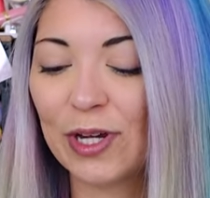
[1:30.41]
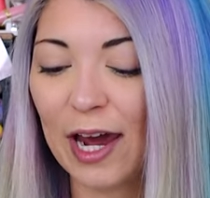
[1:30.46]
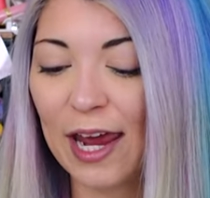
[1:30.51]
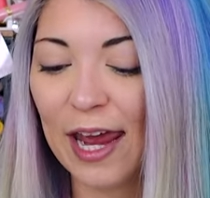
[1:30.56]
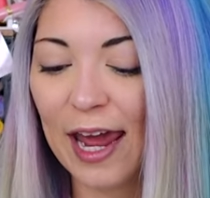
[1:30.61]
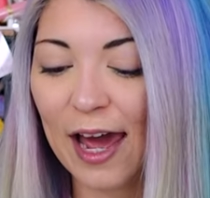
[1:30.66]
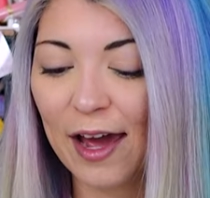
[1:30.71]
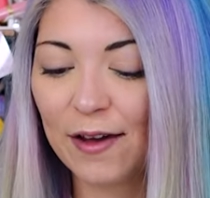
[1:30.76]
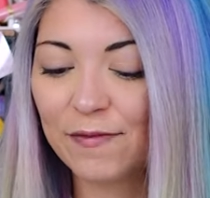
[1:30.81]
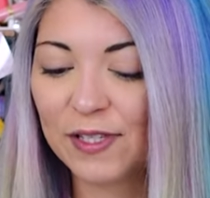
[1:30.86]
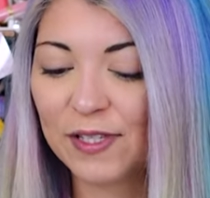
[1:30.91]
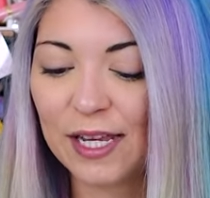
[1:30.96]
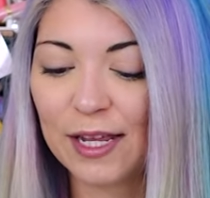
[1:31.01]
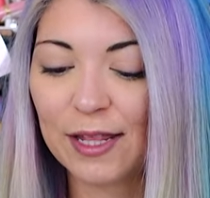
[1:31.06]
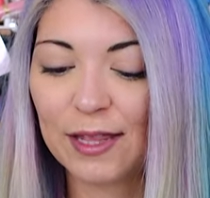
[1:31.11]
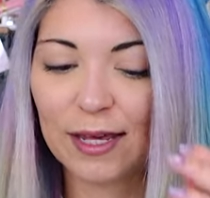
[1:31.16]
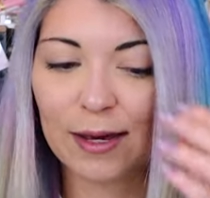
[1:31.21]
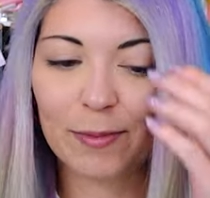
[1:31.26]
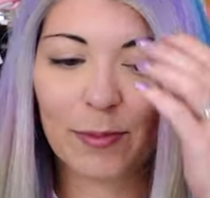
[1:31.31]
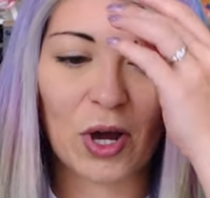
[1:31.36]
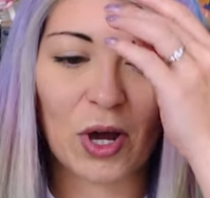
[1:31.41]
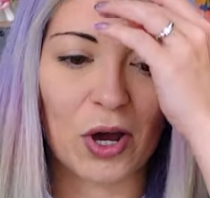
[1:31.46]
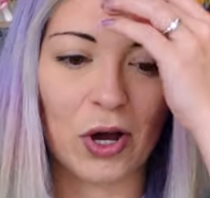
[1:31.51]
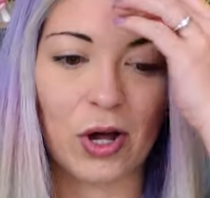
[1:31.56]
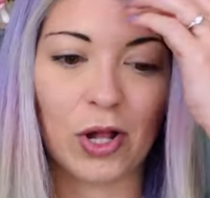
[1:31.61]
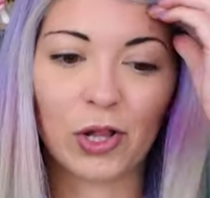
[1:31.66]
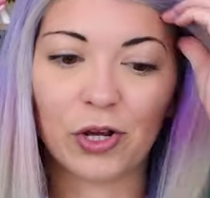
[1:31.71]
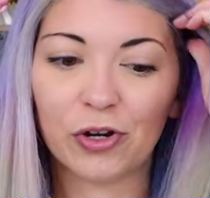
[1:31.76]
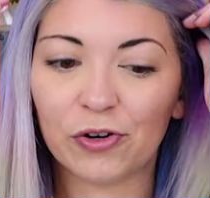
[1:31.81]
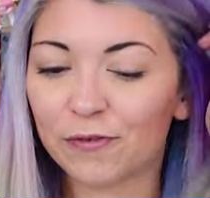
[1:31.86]
I have seen them
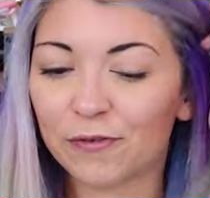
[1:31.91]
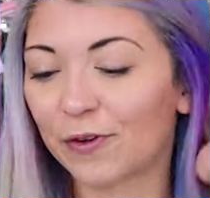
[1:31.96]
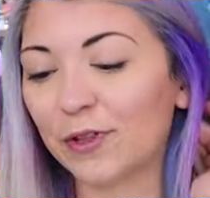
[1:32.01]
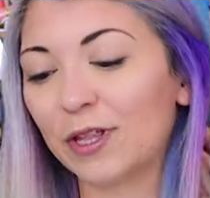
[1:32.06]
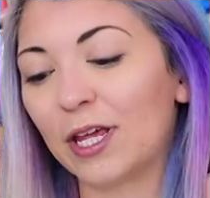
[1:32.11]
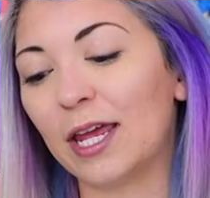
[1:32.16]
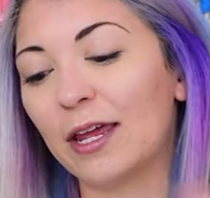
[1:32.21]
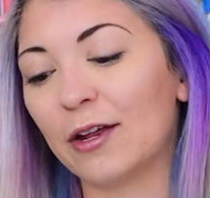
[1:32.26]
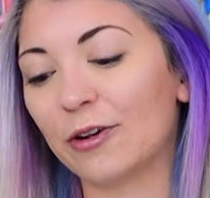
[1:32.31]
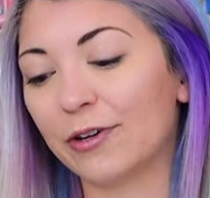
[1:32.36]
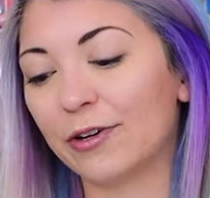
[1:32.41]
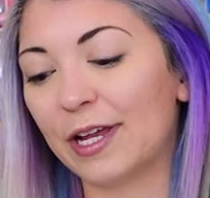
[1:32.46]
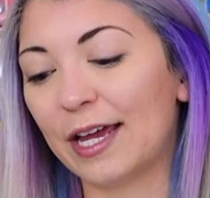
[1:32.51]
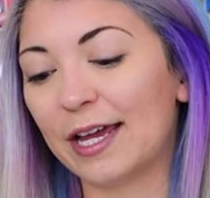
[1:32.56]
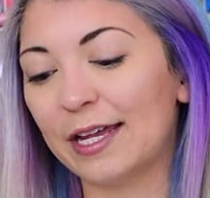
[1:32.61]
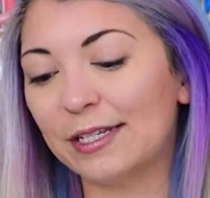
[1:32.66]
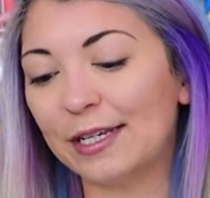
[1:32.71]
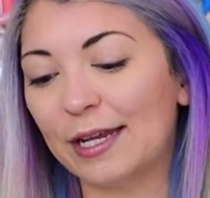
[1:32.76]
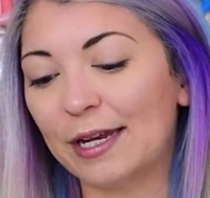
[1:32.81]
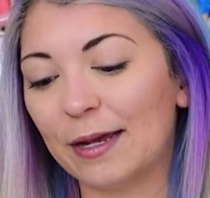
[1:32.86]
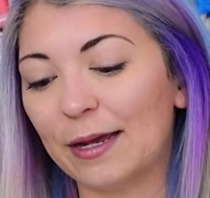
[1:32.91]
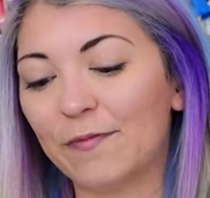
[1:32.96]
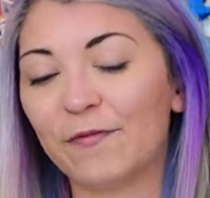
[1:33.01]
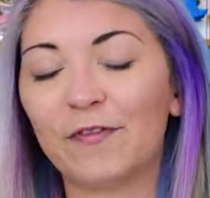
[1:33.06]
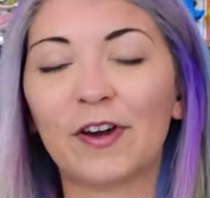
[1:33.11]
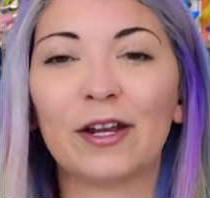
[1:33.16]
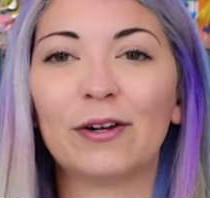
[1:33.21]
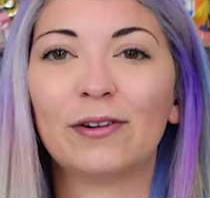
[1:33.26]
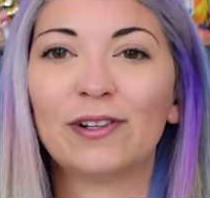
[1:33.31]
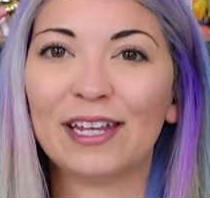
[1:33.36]
all over the internet and I'm
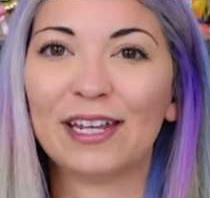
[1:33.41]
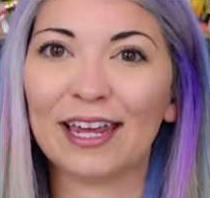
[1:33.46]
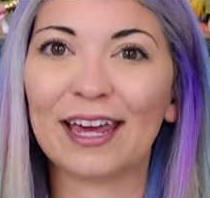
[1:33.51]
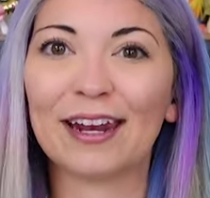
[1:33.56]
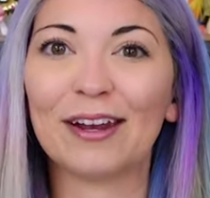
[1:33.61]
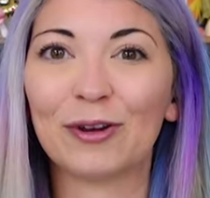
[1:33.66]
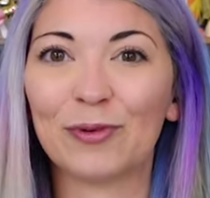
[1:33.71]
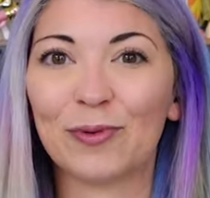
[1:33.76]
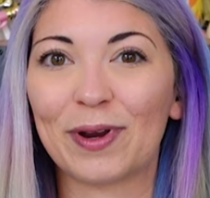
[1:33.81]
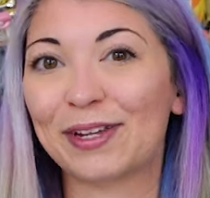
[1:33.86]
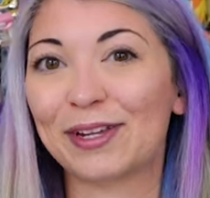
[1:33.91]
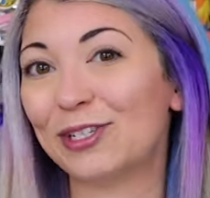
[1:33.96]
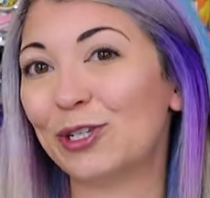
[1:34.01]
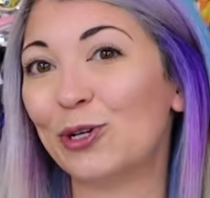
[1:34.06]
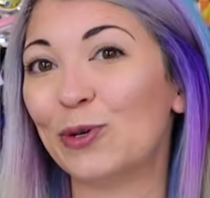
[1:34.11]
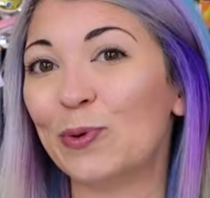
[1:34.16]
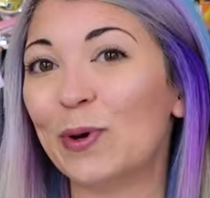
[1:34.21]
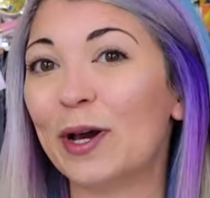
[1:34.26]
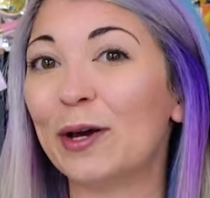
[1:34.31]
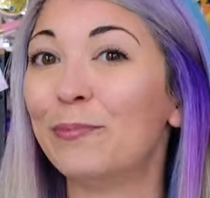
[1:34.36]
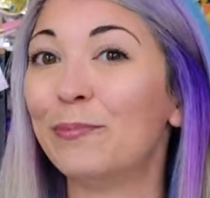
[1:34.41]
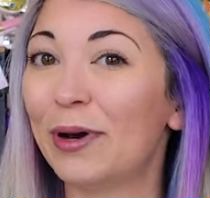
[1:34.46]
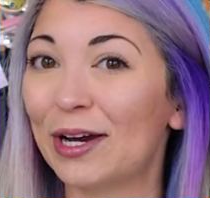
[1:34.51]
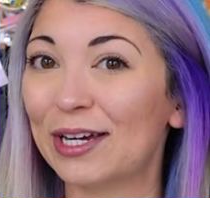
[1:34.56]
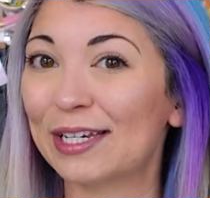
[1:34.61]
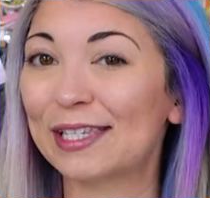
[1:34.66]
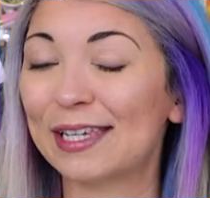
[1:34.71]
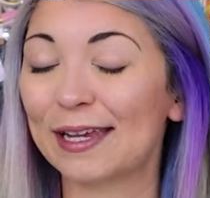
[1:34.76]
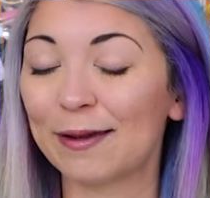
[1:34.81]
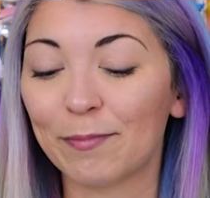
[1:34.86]
finally getting around to
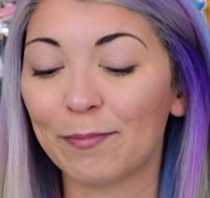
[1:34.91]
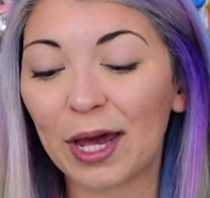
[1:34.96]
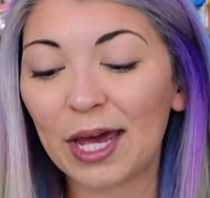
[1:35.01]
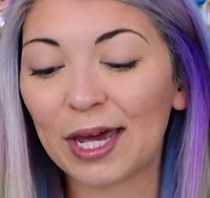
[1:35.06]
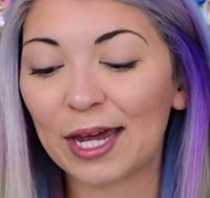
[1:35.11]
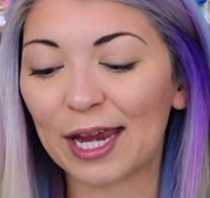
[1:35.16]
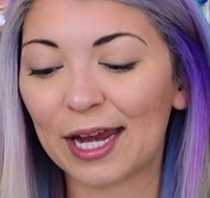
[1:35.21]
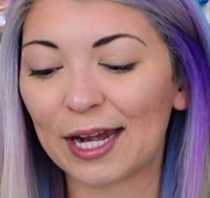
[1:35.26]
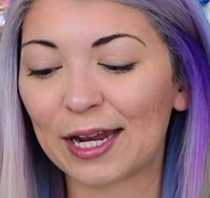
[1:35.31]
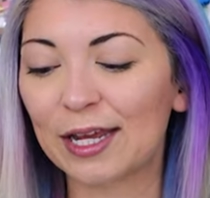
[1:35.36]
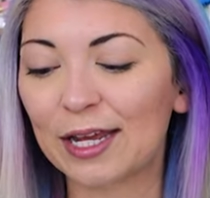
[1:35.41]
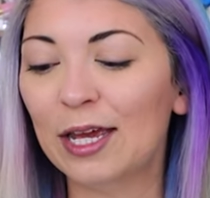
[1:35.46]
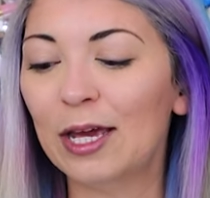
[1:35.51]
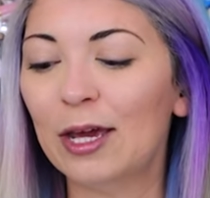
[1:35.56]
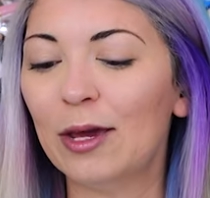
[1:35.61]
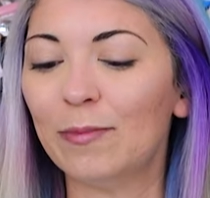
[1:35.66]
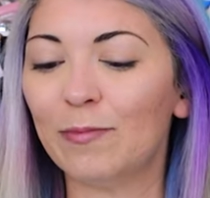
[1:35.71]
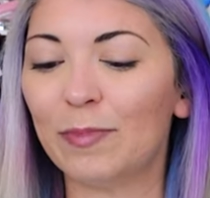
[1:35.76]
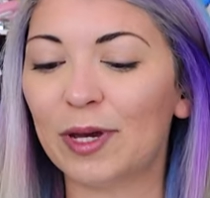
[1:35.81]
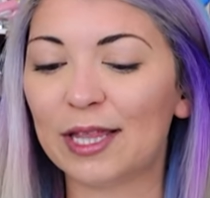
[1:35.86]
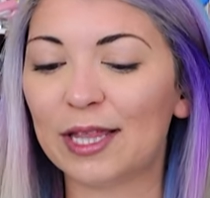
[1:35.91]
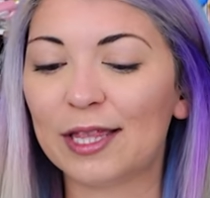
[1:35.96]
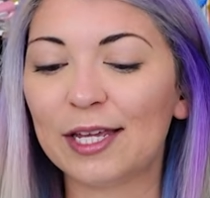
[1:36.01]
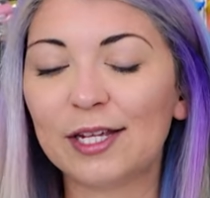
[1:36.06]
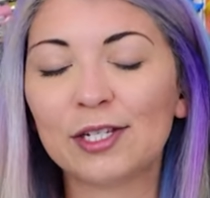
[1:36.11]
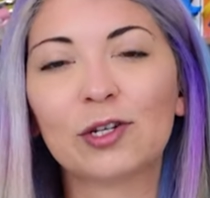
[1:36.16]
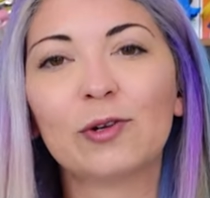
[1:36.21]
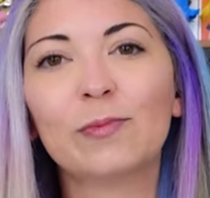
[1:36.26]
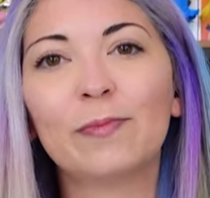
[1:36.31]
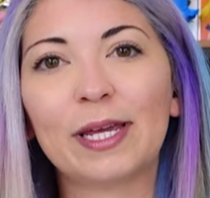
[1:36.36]
unboxing mine, but
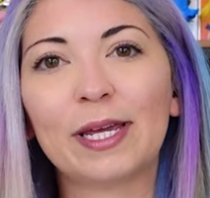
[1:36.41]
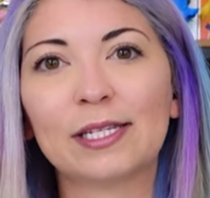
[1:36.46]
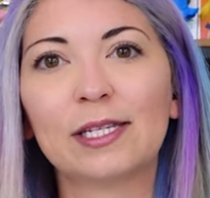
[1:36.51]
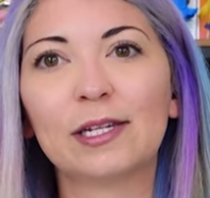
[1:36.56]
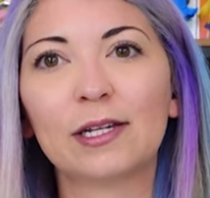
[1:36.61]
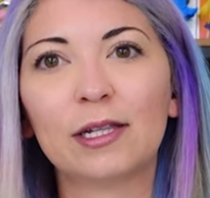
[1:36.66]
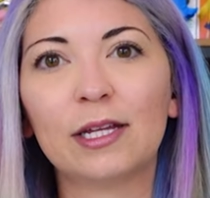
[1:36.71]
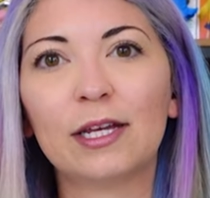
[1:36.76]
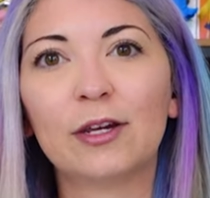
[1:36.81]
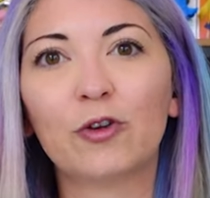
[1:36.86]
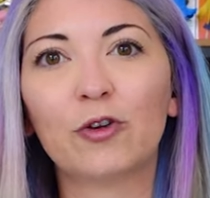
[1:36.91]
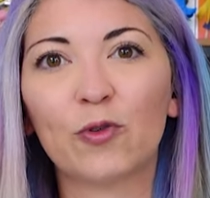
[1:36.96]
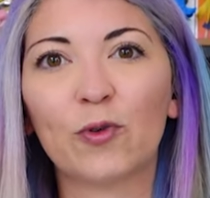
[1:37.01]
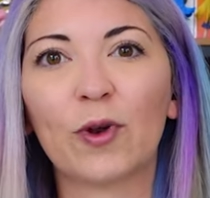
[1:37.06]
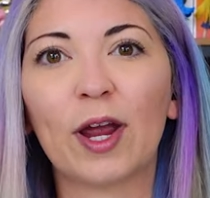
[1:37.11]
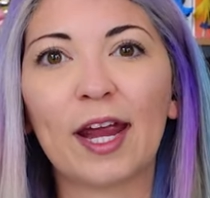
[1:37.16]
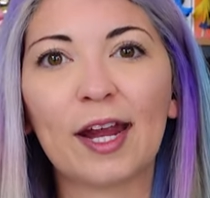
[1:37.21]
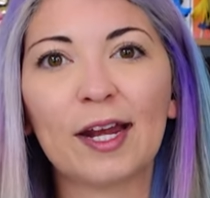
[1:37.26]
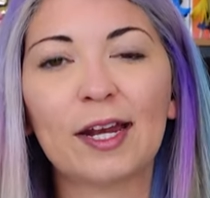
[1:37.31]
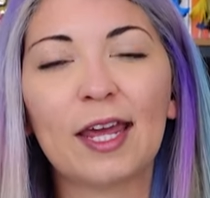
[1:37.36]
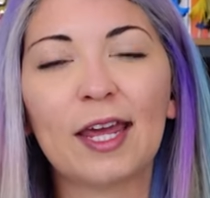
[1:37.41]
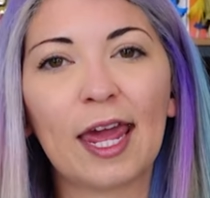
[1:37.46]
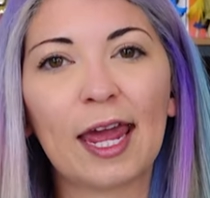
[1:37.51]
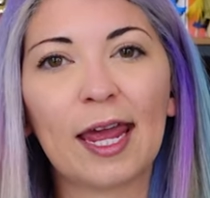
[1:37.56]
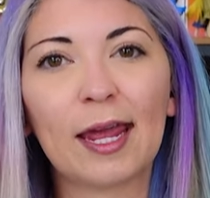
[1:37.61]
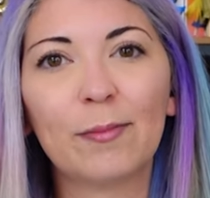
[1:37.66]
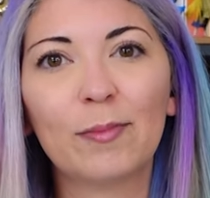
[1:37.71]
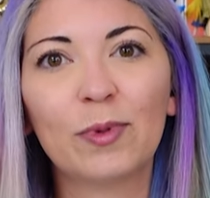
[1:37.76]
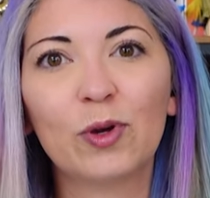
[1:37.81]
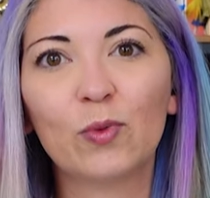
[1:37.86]
these are basically crane
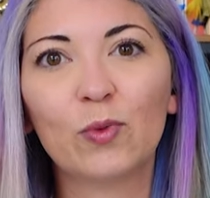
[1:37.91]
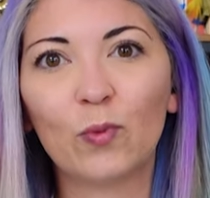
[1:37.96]
game